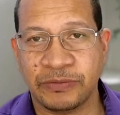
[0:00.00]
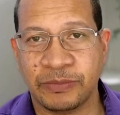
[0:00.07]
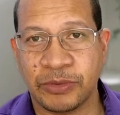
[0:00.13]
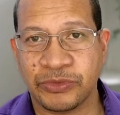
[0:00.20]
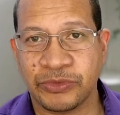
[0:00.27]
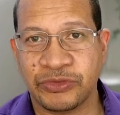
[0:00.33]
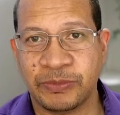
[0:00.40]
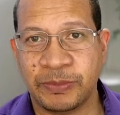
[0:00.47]

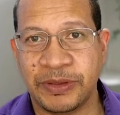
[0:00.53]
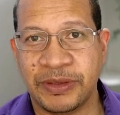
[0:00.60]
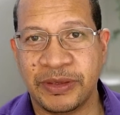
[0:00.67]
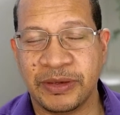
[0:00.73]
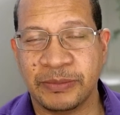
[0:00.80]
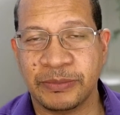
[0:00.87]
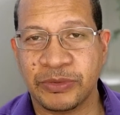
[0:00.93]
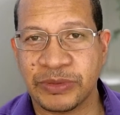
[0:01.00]
about
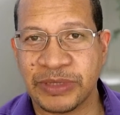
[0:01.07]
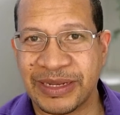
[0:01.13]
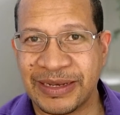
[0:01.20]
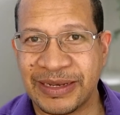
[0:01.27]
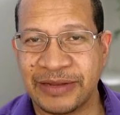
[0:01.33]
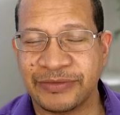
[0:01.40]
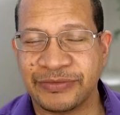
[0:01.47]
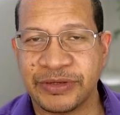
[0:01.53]
speaking about, I'd
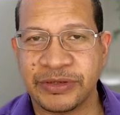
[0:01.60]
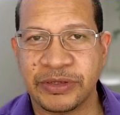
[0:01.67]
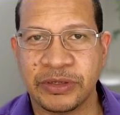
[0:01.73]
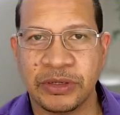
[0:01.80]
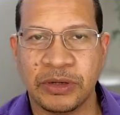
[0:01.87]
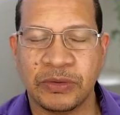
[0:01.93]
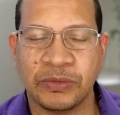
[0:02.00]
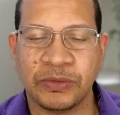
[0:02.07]
left it
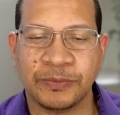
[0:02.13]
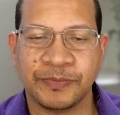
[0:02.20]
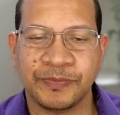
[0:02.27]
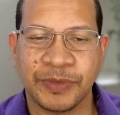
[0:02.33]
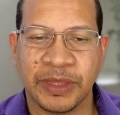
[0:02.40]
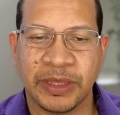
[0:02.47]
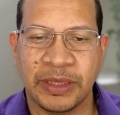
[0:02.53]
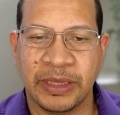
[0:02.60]
alone.
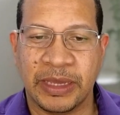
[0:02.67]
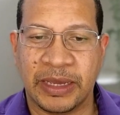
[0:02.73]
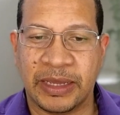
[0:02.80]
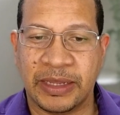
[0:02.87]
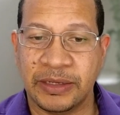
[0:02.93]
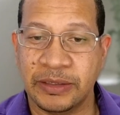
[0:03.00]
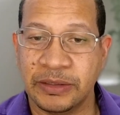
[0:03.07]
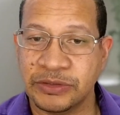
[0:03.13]

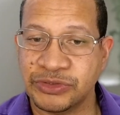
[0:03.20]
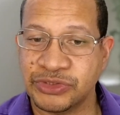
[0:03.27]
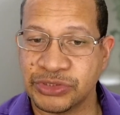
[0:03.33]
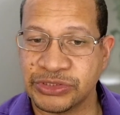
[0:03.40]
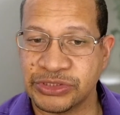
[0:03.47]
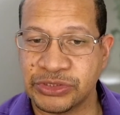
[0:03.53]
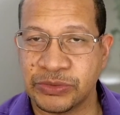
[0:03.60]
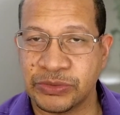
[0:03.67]
And
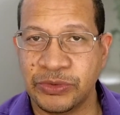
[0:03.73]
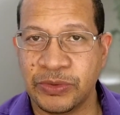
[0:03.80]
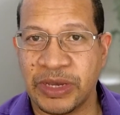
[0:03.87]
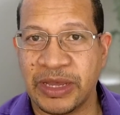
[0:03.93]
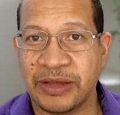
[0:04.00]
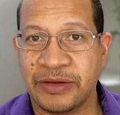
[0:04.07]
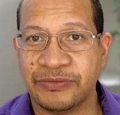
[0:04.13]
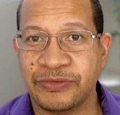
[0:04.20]
just so you
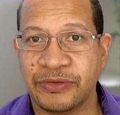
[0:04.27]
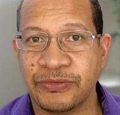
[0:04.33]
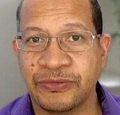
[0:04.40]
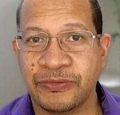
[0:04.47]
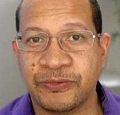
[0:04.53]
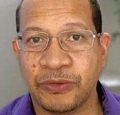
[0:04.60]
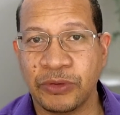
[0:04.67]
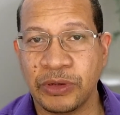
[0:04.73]
have a
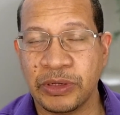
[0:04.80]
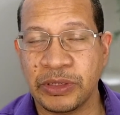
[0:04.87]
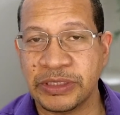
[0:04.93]
full